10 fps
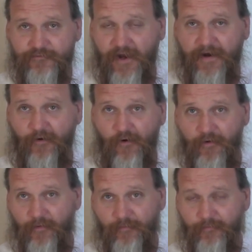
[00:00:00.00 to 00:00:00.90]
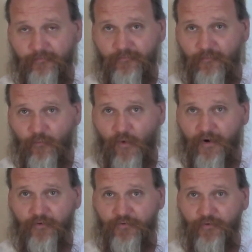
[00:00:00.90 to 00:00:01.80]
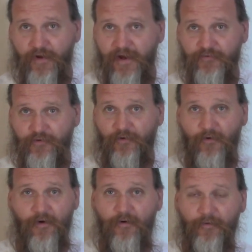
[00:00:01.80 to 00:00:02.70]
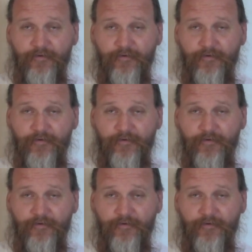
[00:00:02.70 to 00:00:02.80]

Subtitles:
checking on them 1 or 2 days in a row,